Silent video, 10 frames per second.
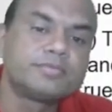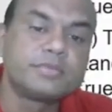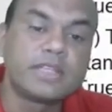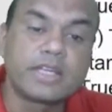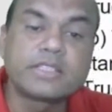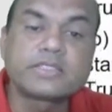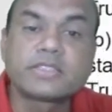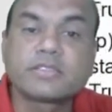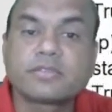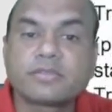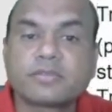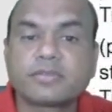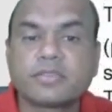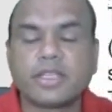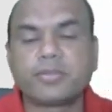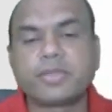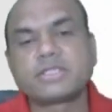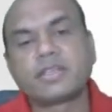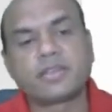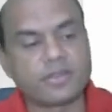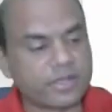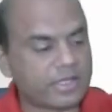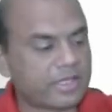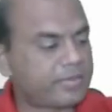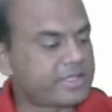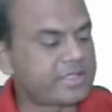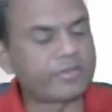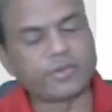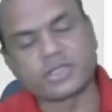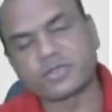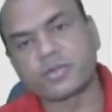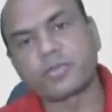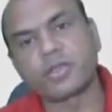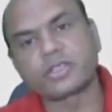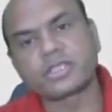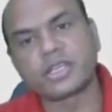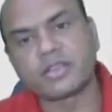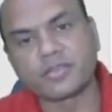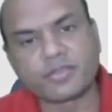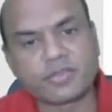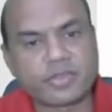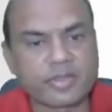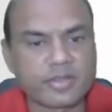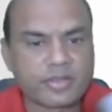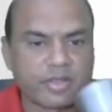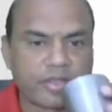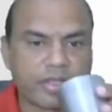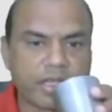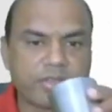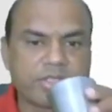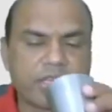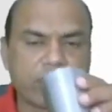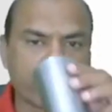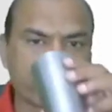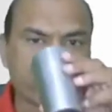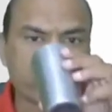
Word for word: That is, let me see. Okay, let me see first from your side. Are you saying true?